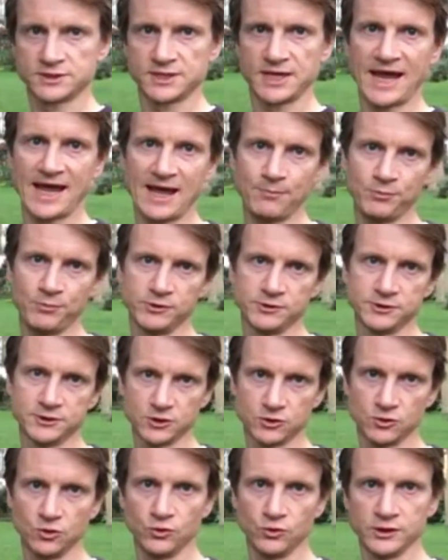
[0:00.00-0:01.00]
happens
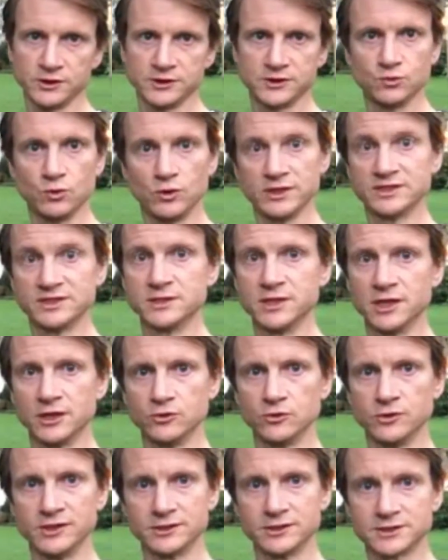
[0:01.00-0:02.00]
according to what is
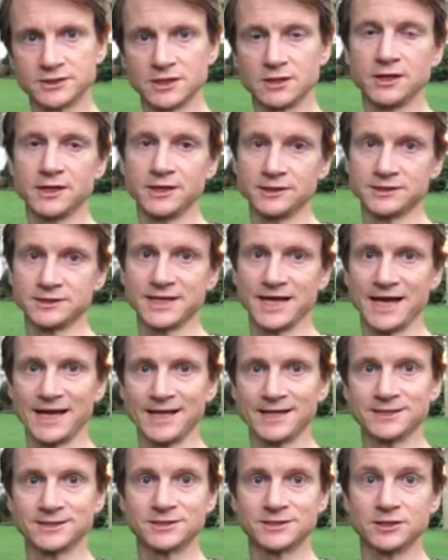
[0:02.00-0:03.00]
known in science
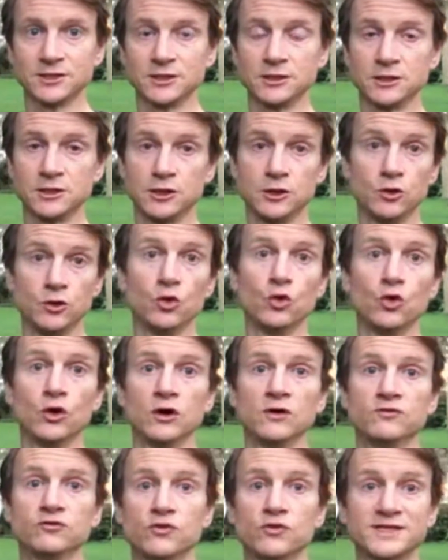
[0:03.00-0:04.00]
as the law
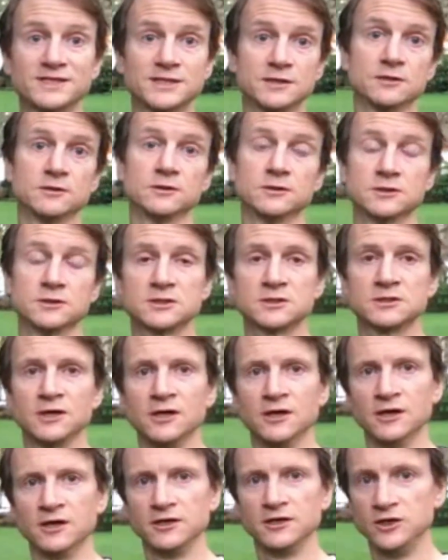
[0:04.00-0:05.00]
of resonance.
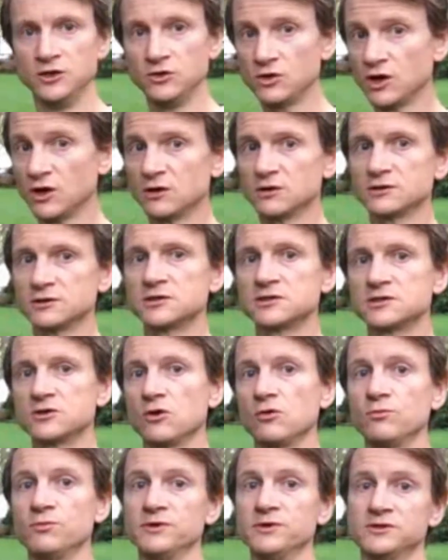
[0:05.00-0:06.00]
You can't
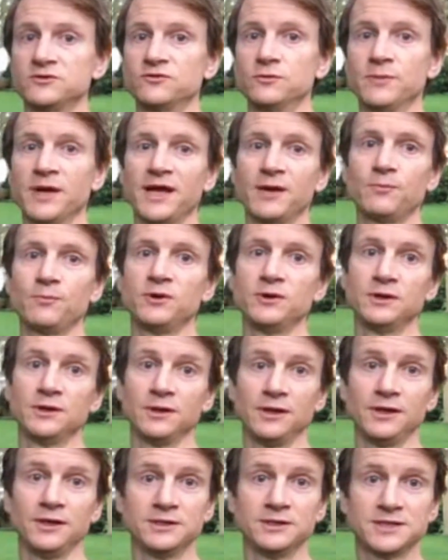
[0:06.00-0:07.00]
stop this from happening.
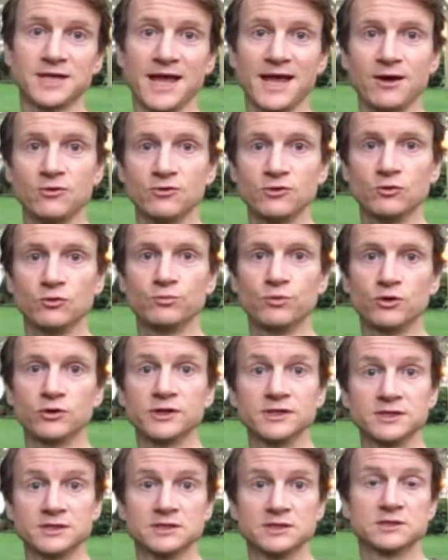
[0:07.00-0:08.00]
It's how your
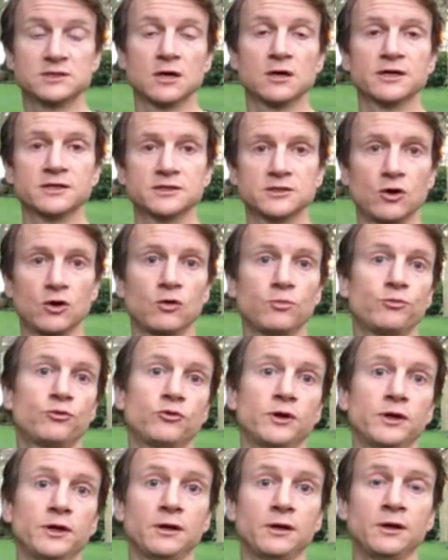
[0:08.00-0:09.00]
body is designed to
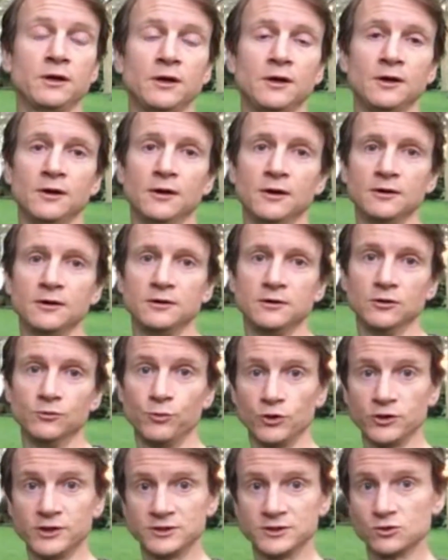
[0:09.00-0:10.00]
operate. Your
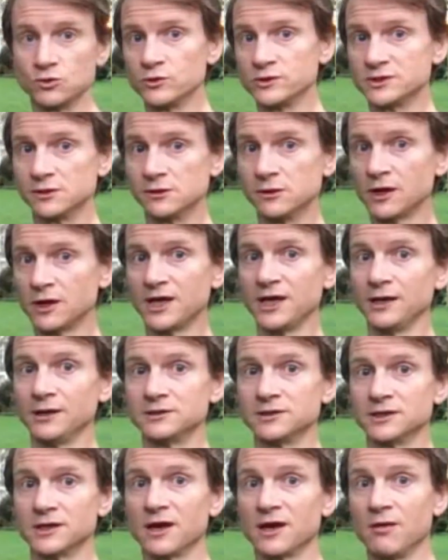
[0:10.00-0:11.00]
body is always looking
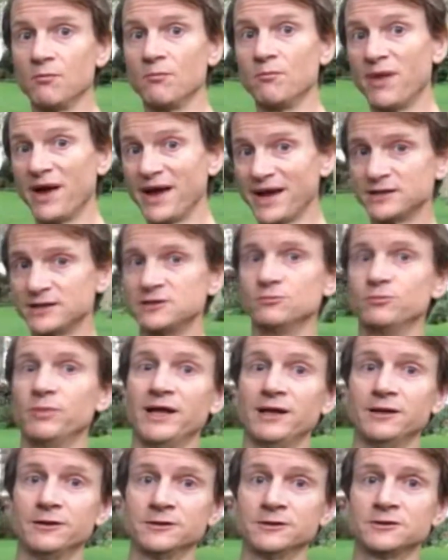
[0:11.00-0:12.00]
to come back to
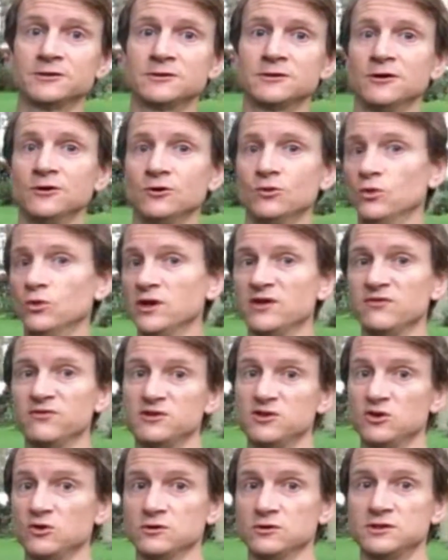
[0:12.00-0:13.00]
balance, whatever
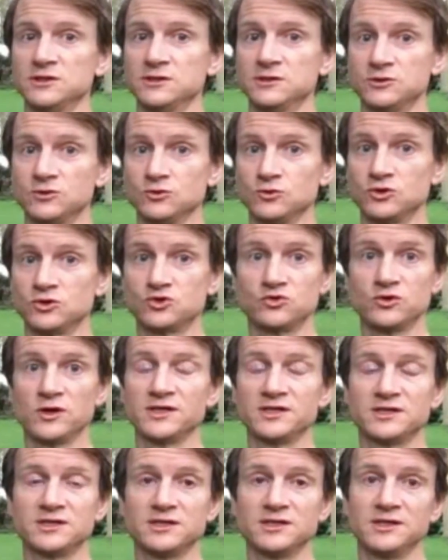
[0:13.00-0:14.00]
toxins or
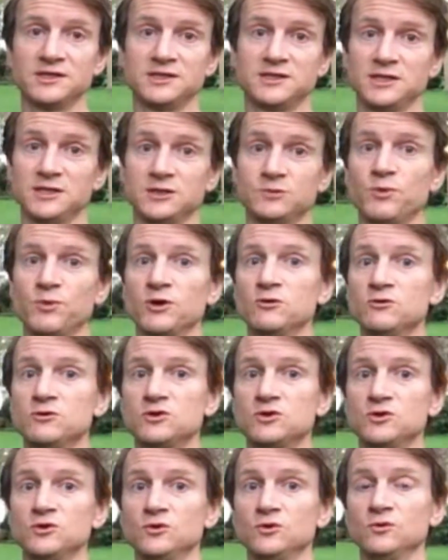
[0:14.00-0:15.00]
stress it's exposed
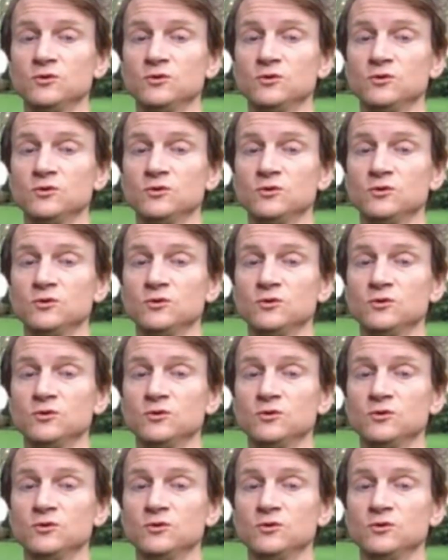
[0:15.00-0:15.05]
to.